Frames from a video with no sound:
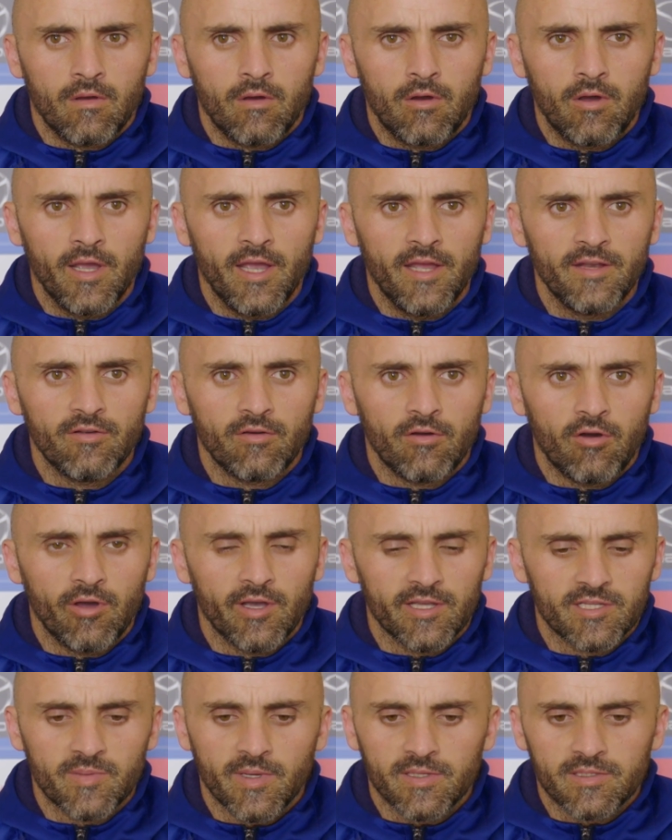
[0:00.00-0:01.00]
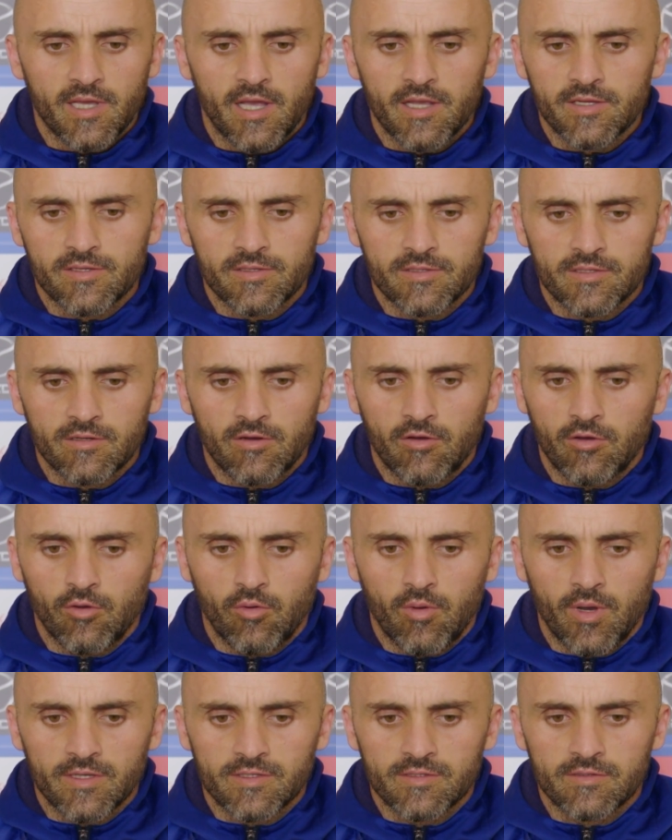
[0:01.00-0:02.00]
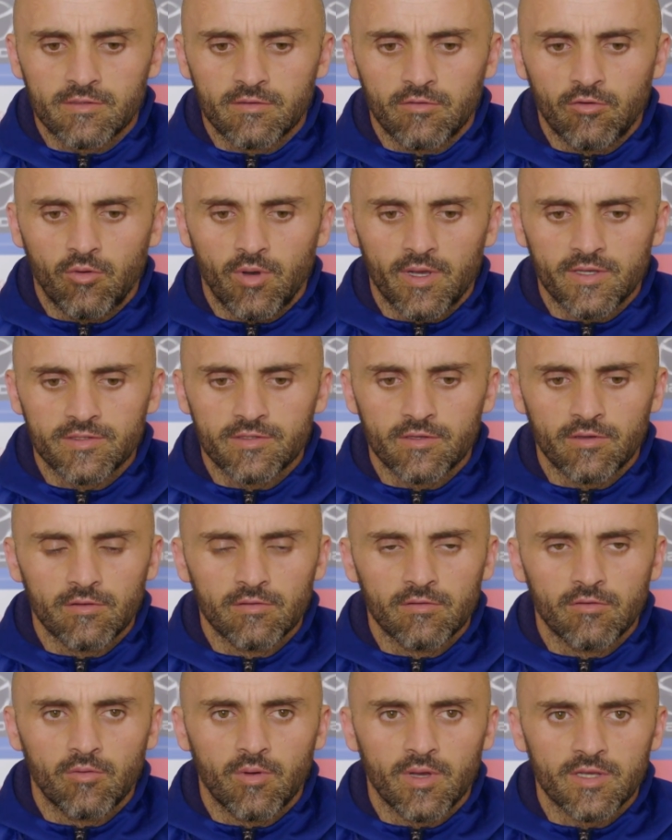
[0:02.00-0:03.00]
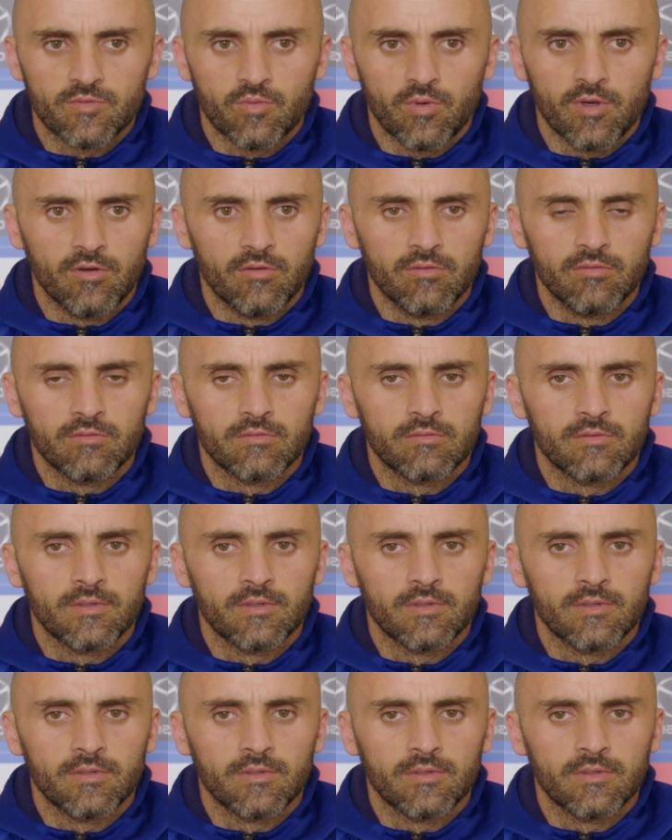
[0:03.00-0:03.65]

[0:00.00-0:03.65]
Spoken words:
I had high expectations, and I always do, always will.